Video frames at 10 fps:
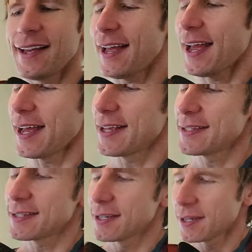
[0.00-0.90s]

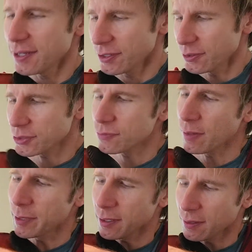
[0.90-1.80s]
as you're
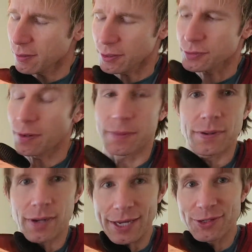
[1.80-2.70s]
strumming or
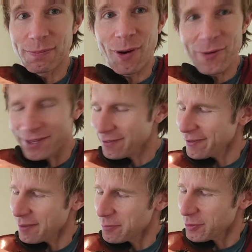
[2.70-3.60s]
as you're bowing to
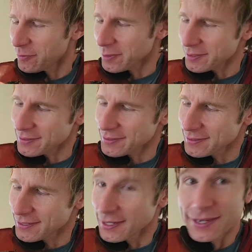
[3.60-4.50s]
that movement.
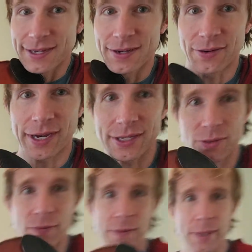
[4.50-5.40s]
Okay, so
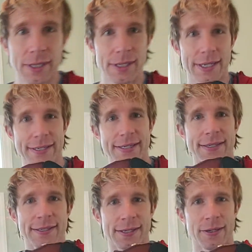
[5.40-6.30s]
from a
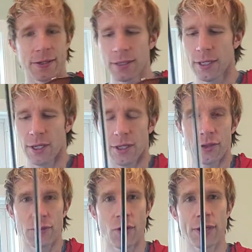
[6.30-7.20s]
distance here,
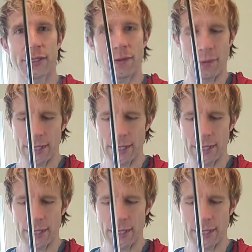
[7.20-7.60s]
you'll notice what I